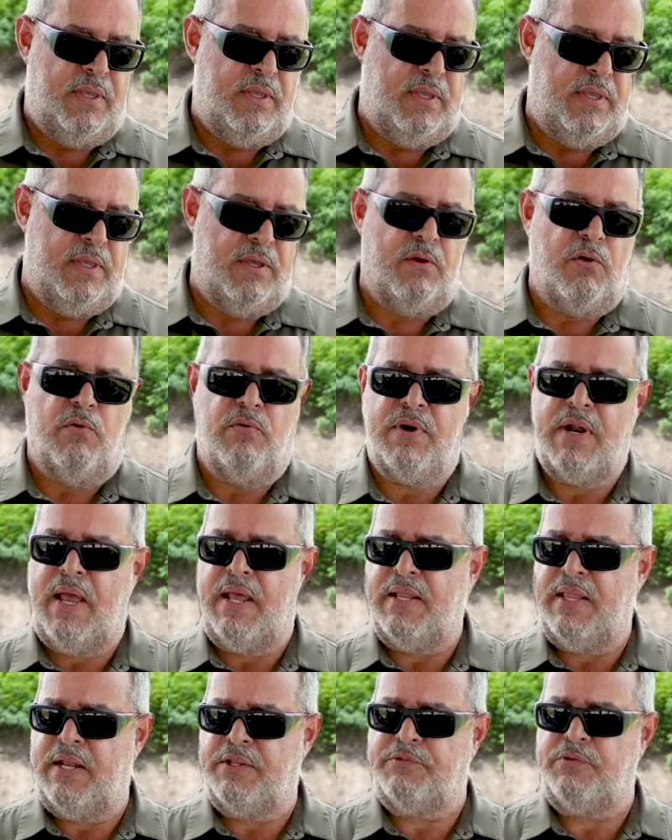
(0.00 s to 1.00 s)
with a
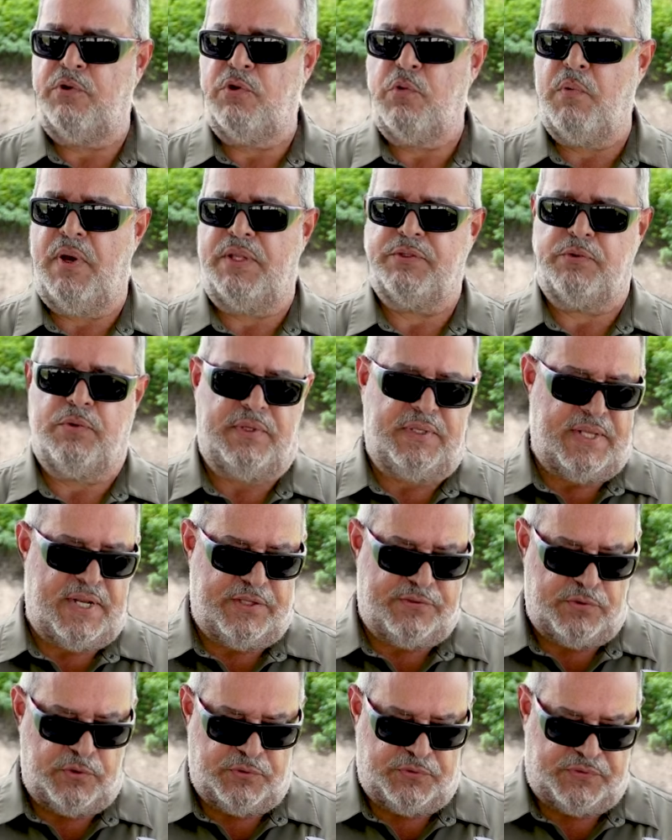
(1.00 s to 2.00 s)
Generation 4,
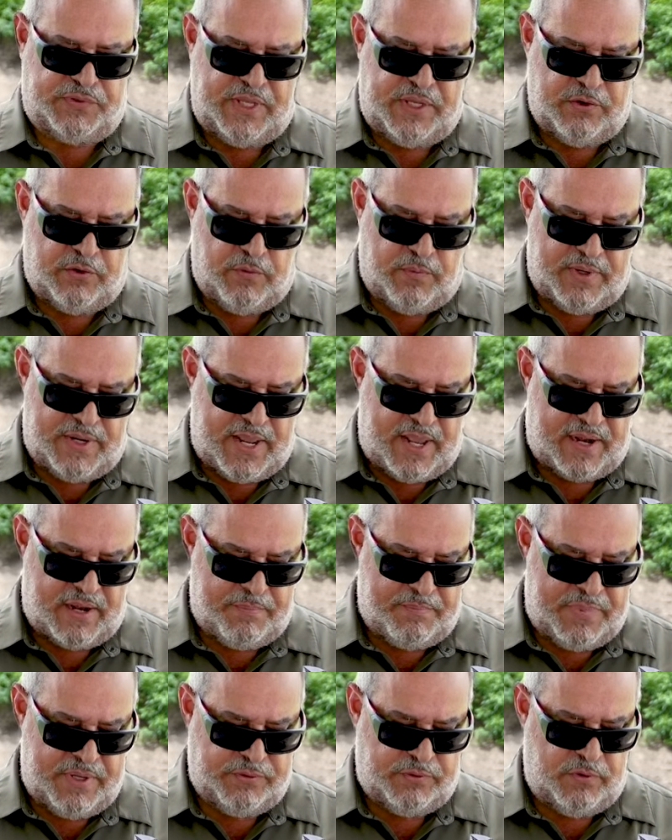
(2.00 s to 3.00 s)
Generation 5, right? I
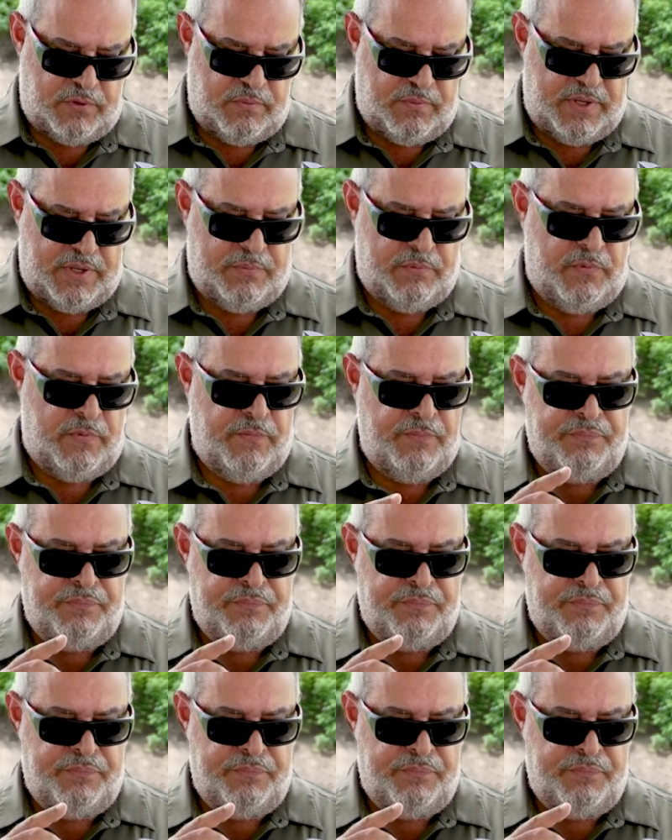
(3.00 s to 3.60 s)
repeat the same.